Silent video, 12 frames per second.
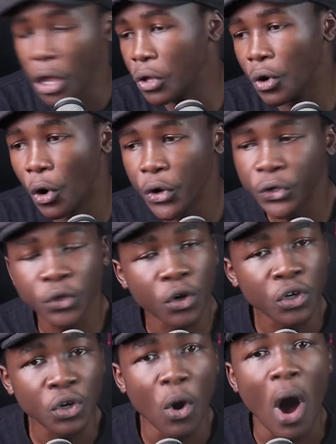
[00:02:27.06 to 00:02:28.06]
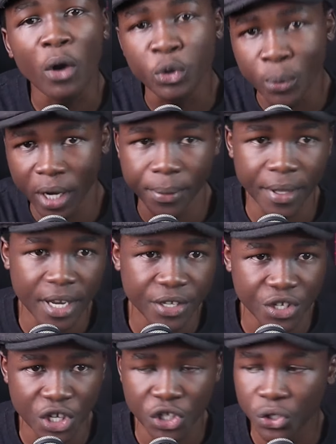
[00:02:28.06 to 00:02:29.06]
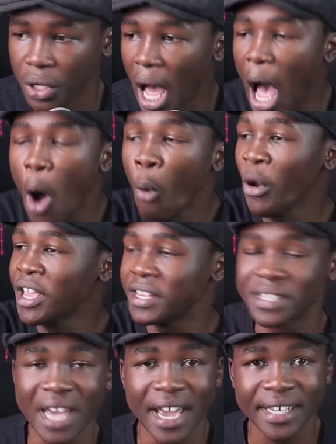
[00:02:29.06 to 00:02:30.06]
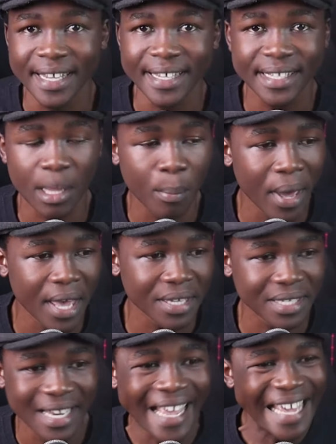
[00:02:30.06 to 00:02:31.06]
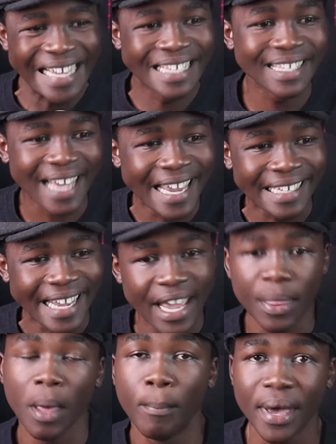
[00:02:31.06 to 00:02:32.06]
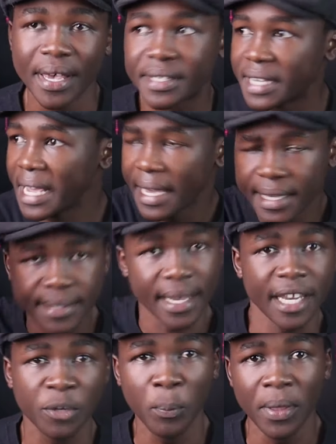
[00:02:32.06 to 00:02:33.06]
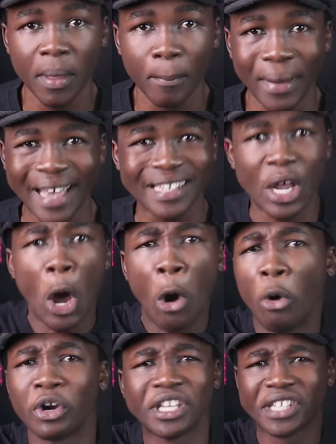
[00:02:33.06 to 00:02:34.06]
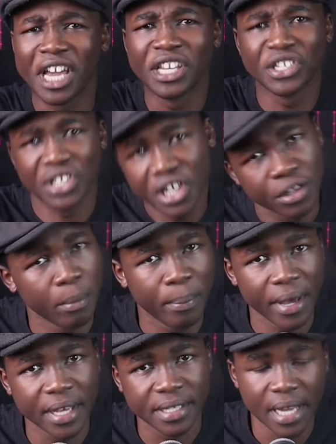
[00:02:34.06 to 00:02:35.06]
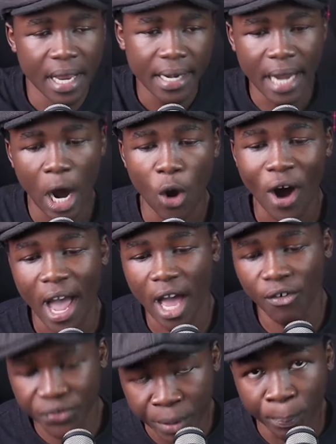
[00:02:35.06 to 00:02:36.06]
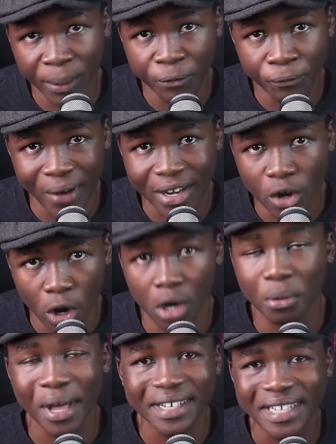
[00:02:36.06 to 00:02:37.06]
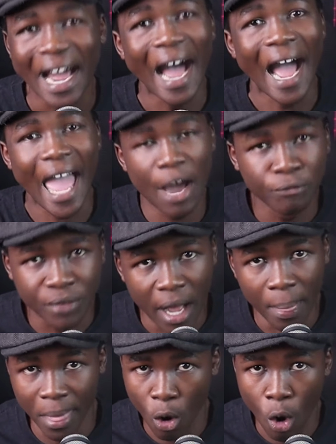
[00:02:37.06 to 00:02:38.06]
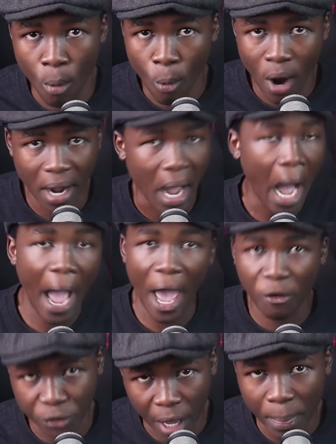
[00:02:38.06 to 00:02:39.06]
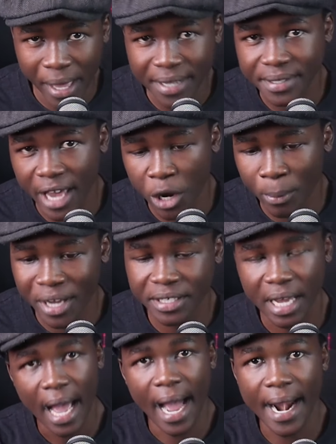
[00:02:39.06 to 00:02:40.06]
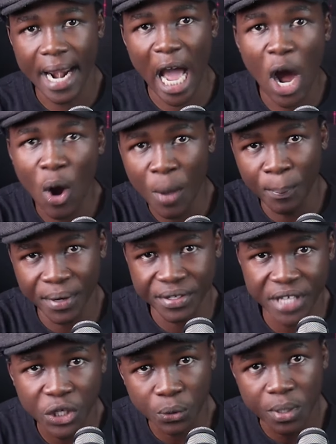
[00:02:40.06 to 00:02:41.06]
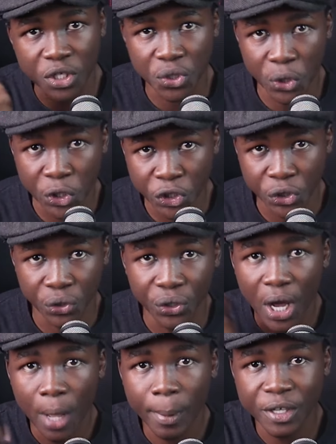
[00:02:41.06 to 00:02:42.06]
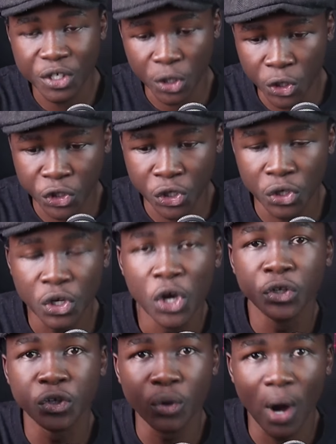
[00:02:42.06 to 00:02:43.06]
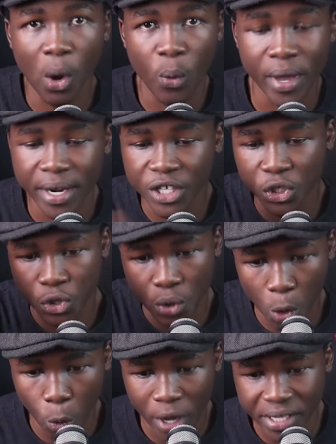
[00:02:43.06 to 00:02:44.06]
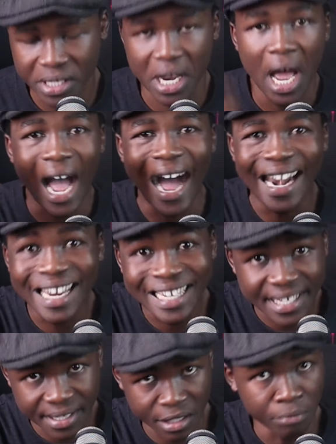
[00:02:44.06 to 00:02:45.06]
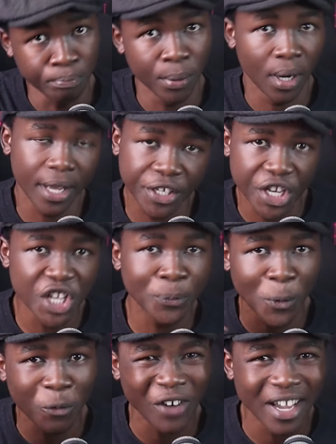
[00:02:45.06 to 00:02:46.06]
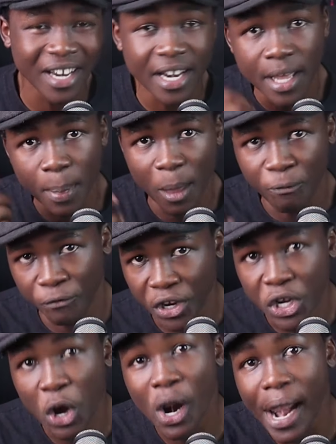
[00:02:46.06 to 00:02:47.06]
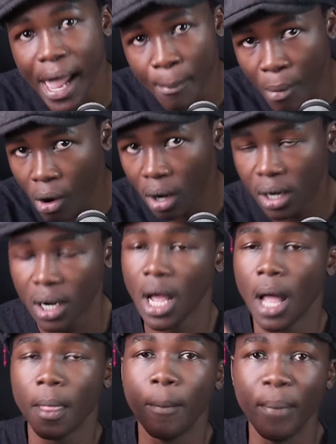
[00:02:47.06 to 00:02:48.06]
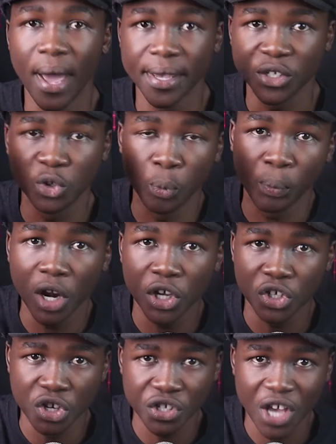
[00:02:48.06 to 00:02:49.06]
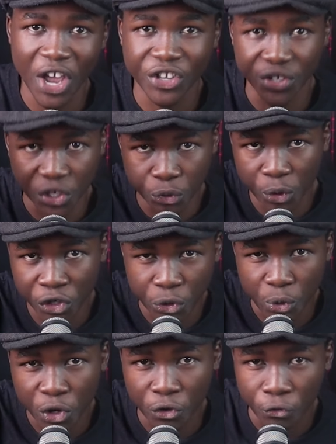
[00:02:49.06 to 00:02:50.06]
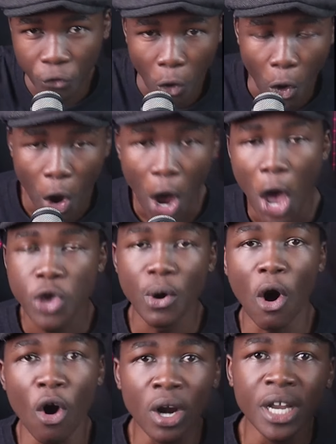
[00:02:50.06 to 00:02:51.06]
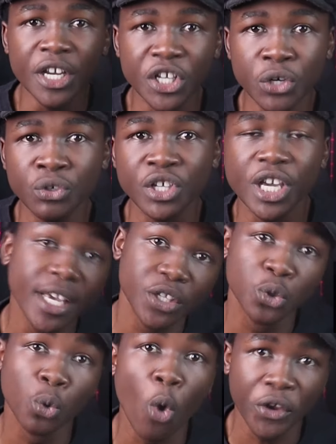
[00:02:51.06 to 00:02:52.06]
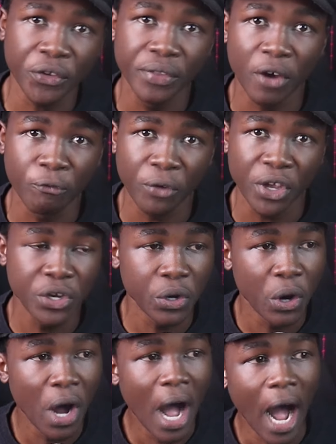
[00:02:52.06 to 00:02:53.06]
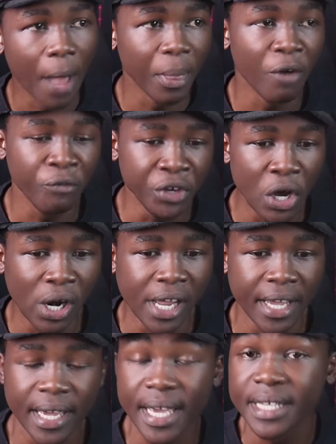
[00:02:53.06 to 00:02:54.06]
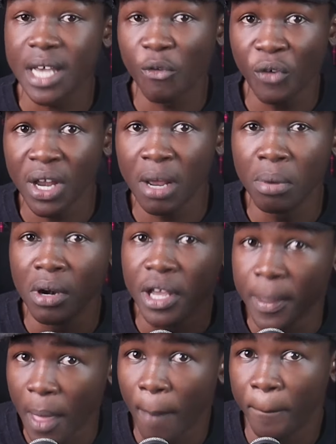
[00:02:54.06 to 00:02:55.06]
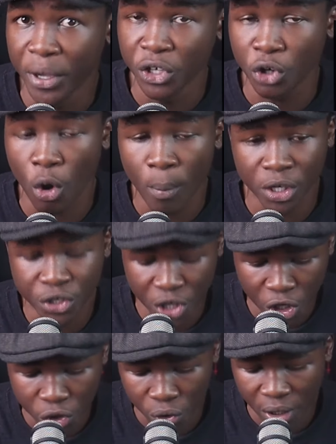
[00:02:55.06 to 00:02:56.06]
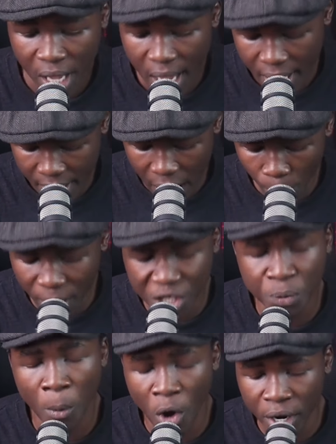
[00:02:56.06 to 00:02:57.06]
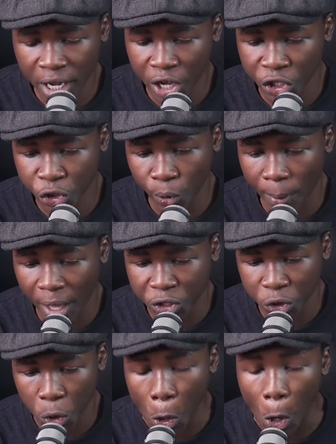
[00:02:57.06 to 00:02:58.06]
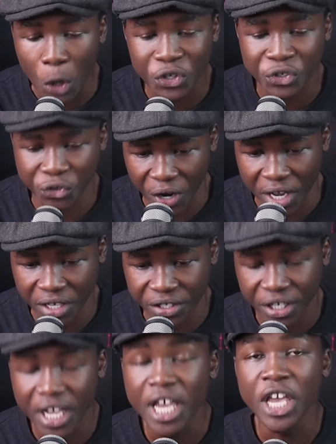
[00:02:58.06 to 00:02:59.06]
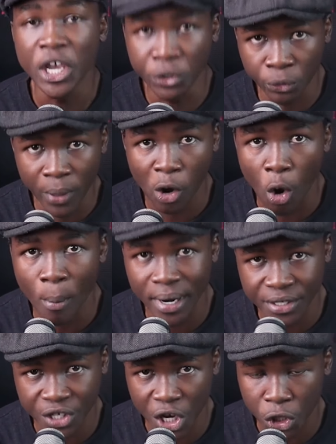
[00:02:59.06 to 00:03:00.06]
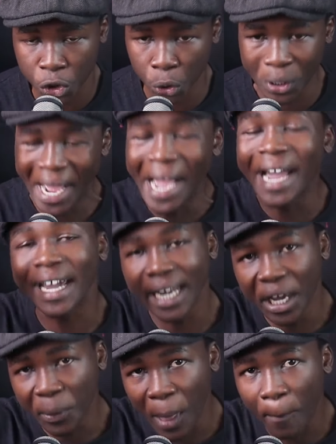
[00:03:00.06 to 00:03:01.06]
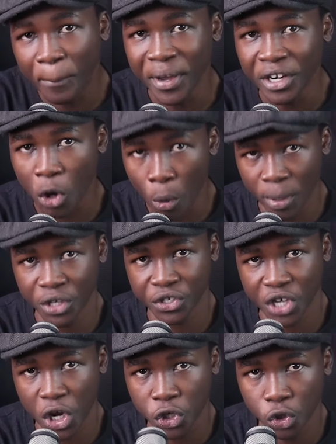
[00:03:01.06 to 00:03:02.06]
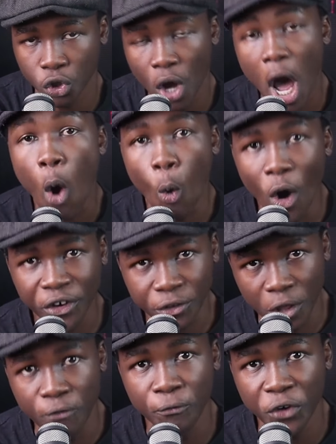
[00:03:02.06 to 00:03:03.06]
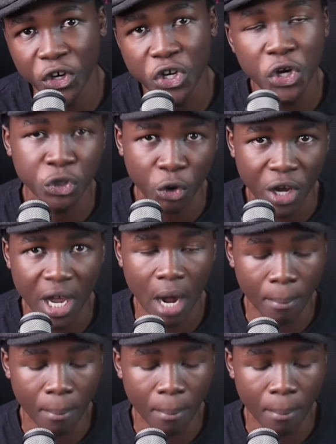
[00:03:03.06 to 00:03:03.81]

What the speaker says: you know, you don't know how to make the decision. Which site is the best? Is site A the best? Is site B the best? Or is site Z the best? Now, I have simplified all that. I have done the homework. I have done the assignment. And now I present you the solution. The solution to your queries, to your quest. And it is simple. It is provided in the video labeled the best two prediction sites in 2024. Your only duty is to watch the video, and the video link is available in the pinned comment section. Now, this morning, ensure that you go straight into the comment section, click the pinned comment section, watch the video talking